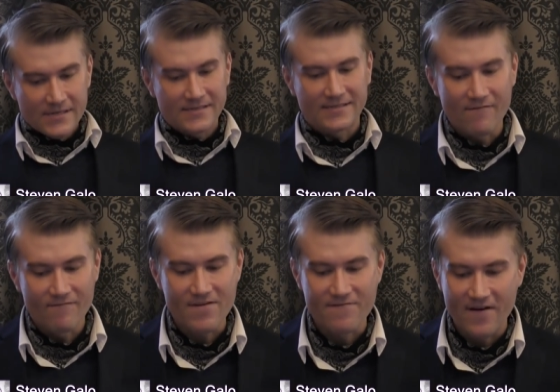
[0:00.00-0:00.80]

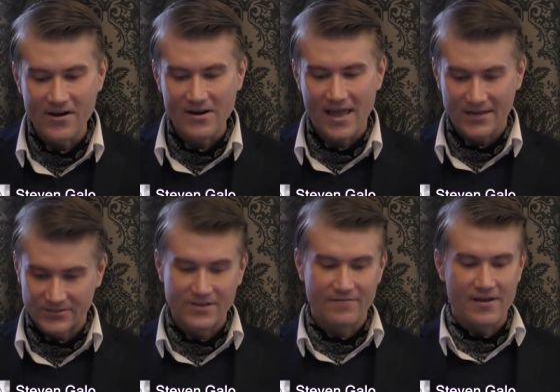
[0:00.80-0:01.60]
Something finally
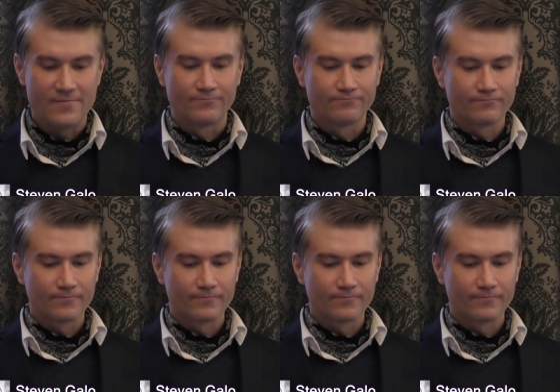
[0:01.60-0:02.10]
had to give in.